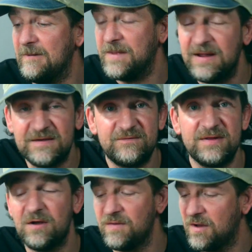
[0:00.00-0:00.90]
The next
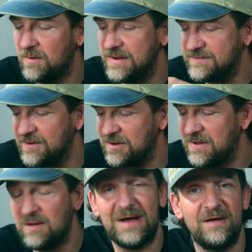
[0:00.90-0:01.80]
video though is going to
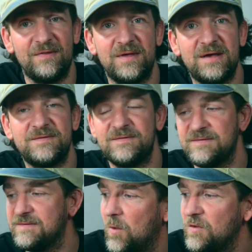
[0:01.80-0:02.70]
be about
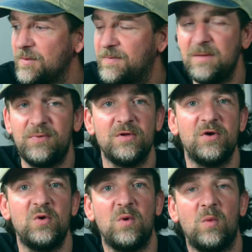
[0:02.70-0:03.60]
this. All the people
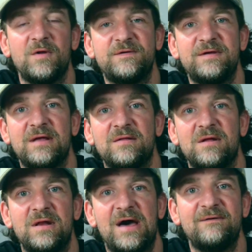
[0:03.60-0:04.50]
who were watching the
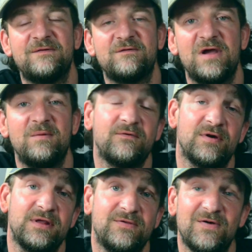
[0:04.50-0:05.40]
live stream have
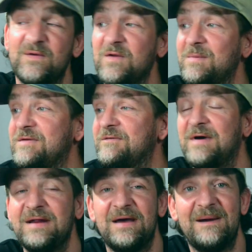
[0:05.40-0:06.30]
got in touch with me to
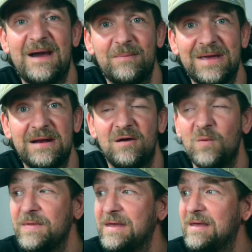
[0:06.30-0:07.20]
find out how I'm getting
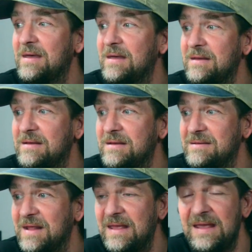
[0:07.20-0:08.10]
on with it,
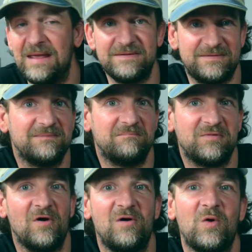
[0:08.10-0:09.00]
and it's
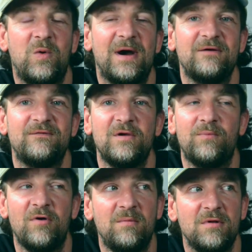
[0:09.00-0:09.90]
got quite a few
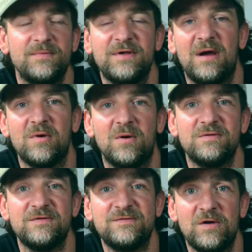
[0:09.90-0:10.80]
problems that I'm going
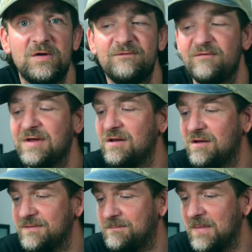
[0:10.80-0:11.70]
to solve. I've had a
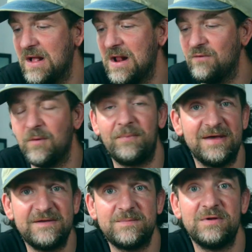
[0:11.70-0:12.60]
lot of
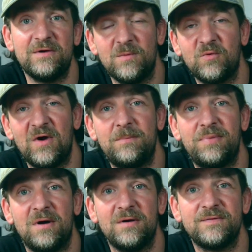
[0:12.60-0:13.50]
replacement and upgrade
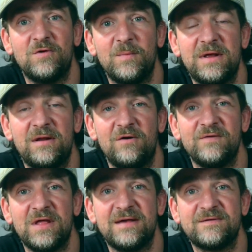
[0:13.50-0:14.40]
parts coming in
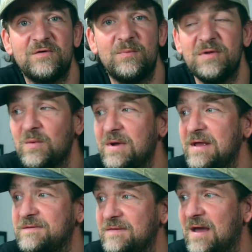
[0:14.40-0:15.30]
over the last couple of
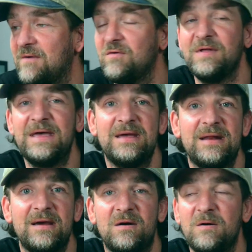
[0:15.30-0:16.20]
weeks, and they're all here
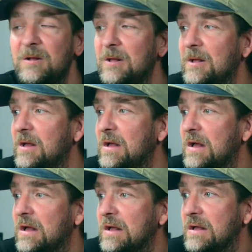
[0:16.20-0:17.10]
now.
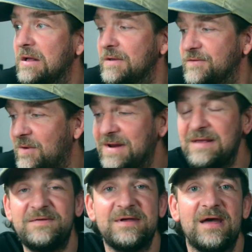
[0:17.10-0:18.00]
So I
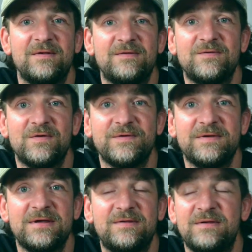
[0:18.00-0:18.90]
need to get this sorted.